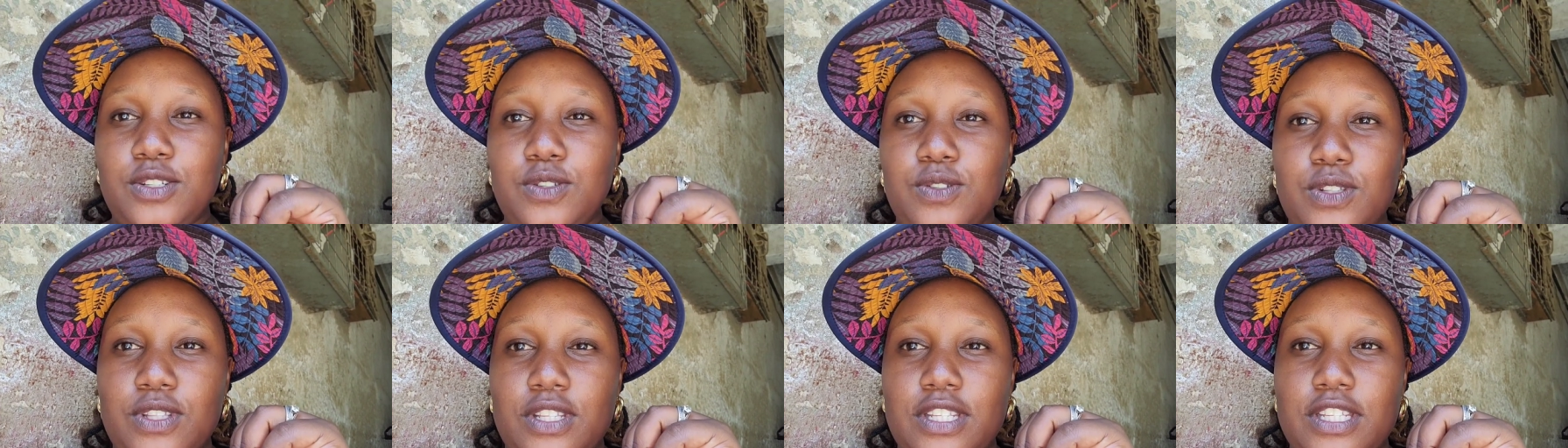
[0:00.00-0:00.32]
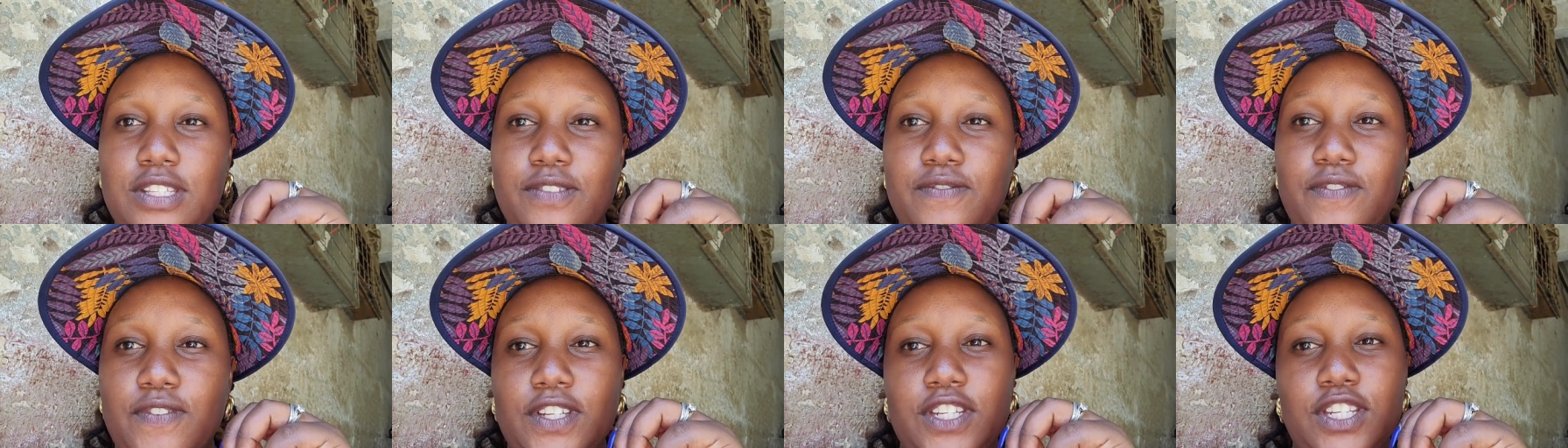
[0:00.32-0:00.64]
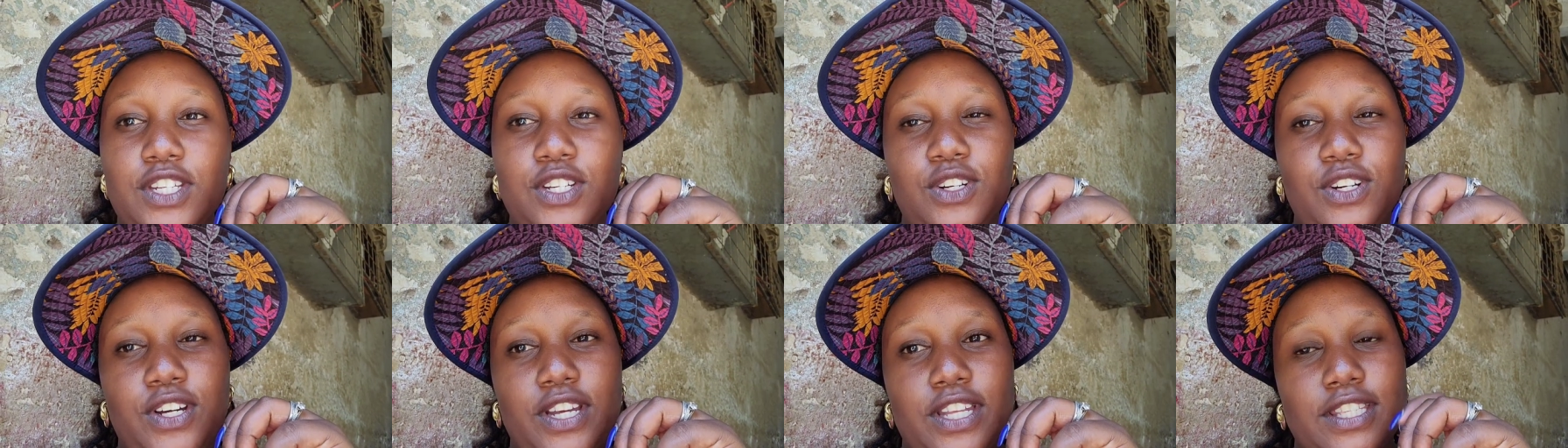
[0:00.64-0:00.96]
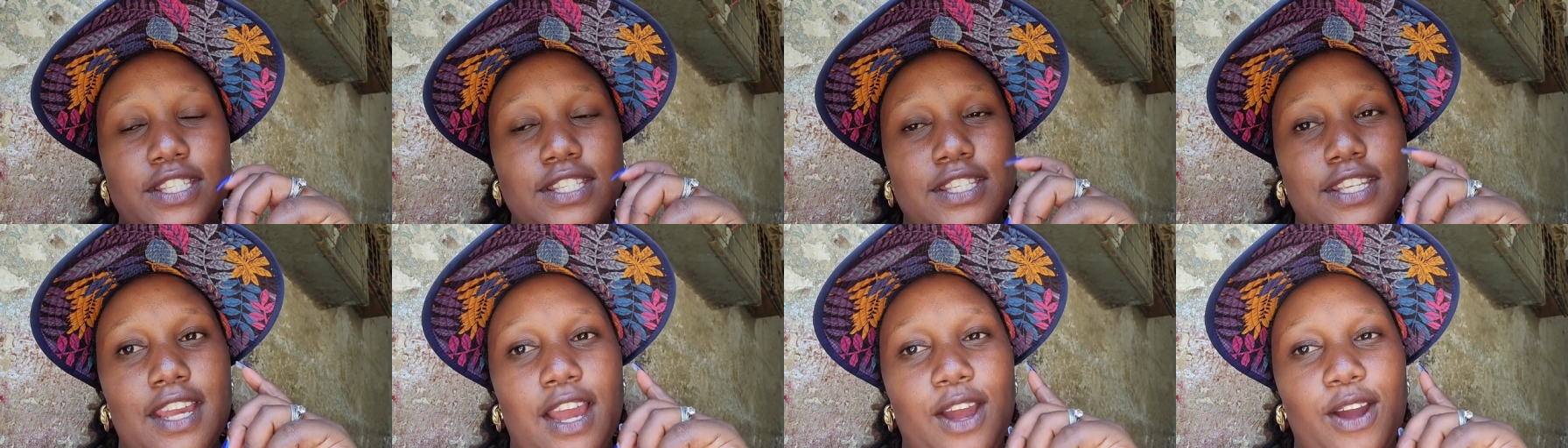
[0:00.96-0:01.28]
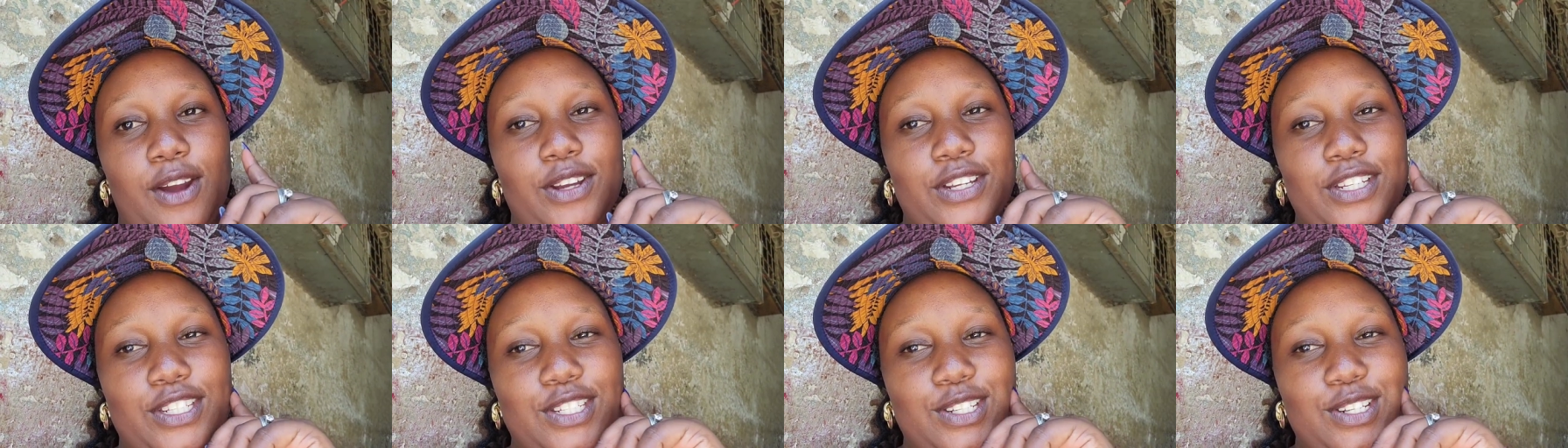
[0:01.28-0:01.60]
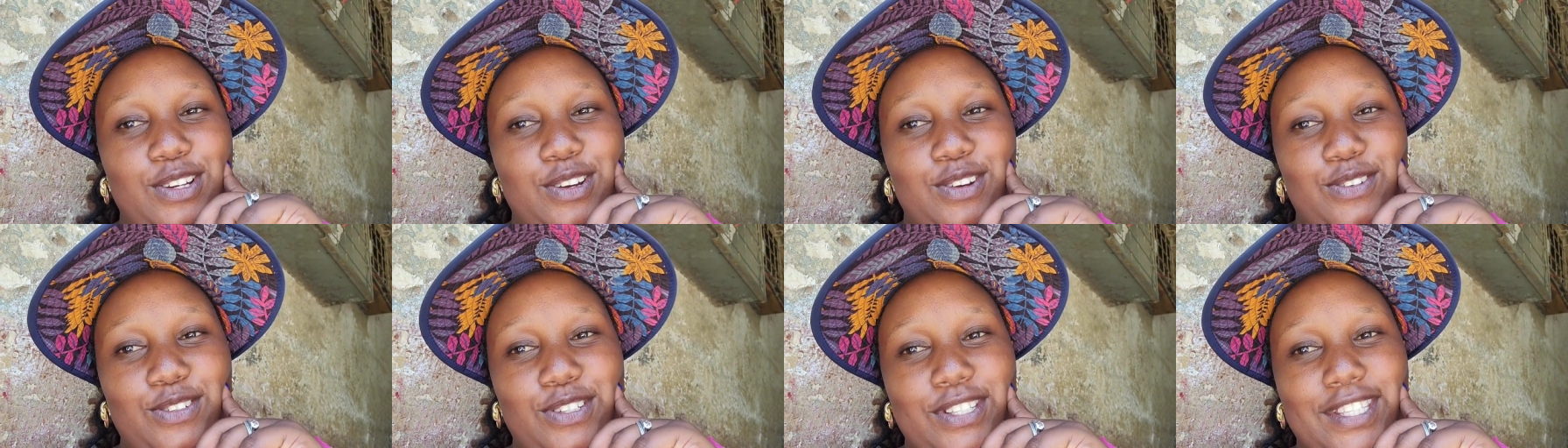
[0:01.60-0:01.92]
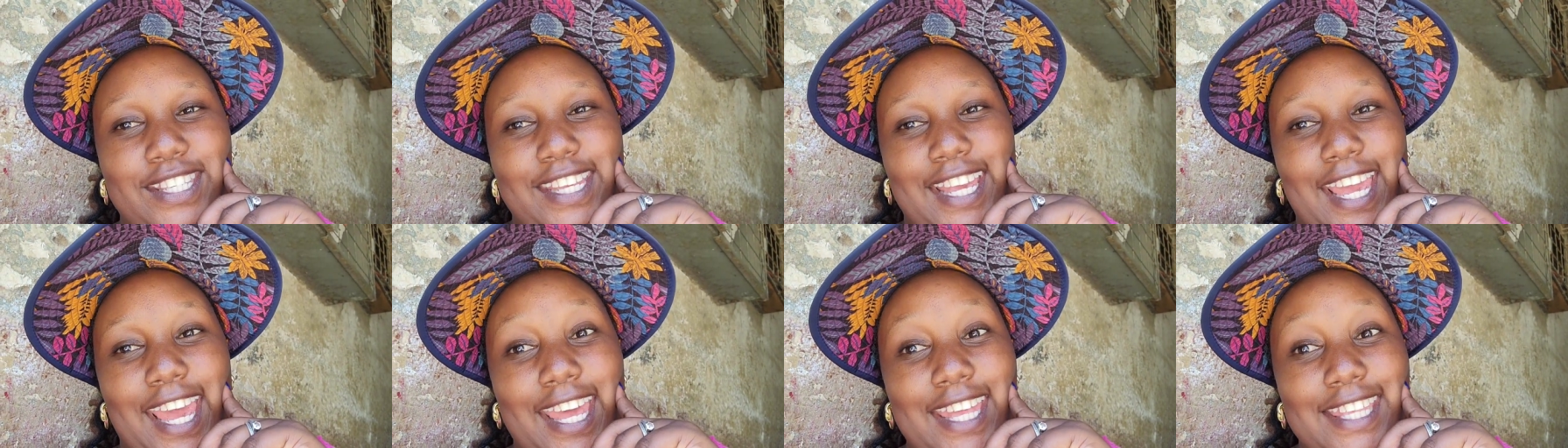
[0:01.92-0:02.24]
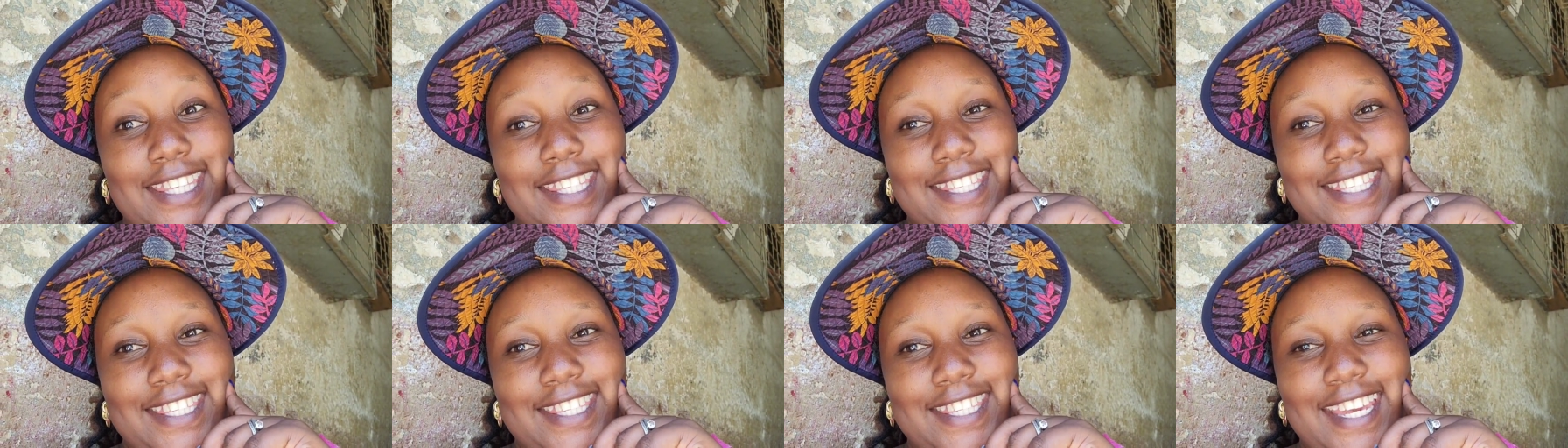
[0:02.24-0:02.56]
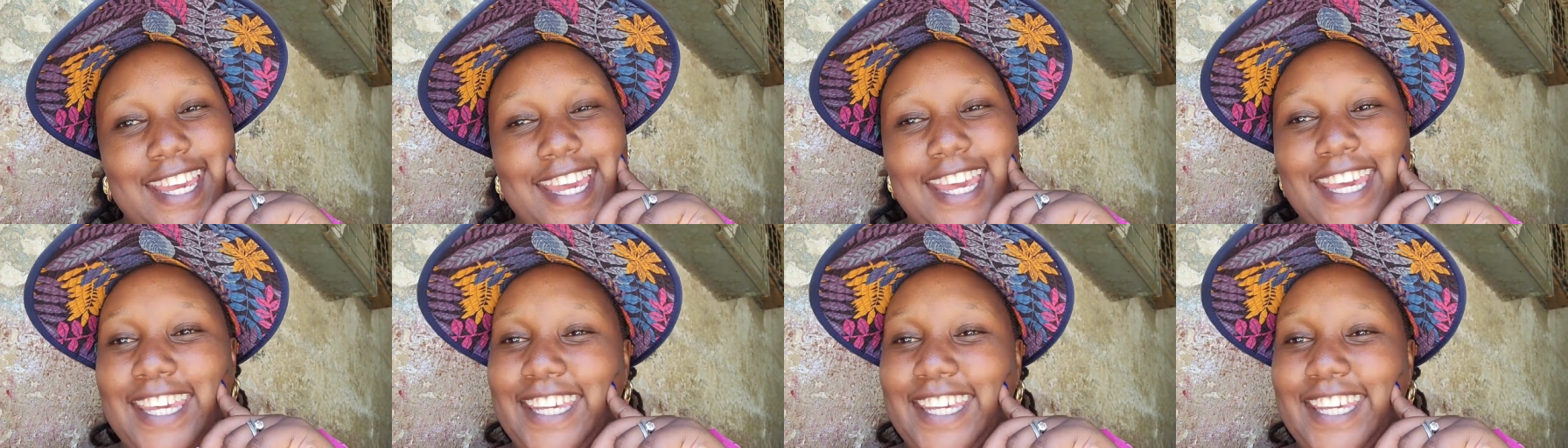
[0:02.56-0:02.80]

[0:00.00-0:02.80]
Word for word: into this video and see how it goes yes